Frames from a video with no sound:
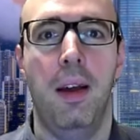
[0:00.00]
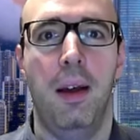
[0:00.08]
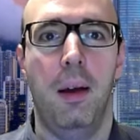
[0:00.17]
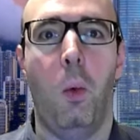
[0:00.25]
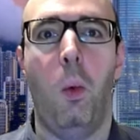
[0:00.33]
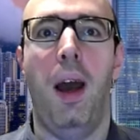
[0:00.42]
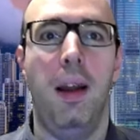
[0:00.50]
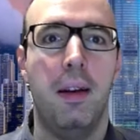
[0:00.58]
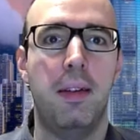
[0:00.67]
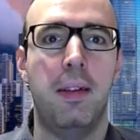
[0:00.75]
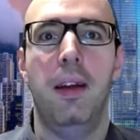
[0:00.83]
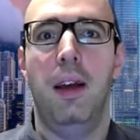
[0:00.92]

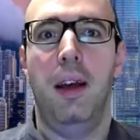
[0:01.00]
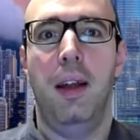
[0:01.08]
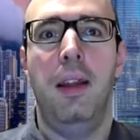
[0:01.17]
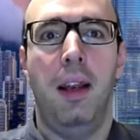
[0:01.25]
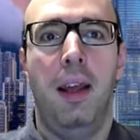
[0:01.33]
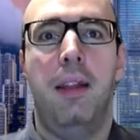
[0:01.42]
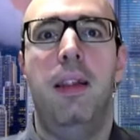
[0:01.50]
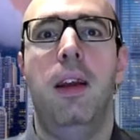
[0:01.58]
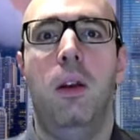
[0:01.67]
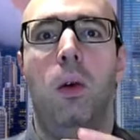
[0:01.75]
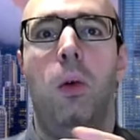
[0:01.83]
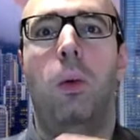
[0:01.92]
whilst
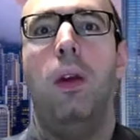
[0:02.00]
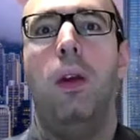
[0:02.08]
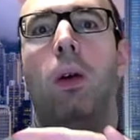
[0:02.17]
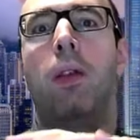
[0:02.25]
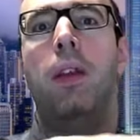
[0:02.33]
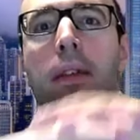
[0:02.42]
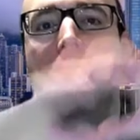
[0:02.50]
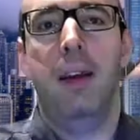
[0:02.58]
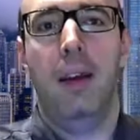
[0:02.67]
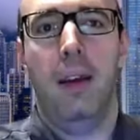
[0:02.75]
neglecting no, all this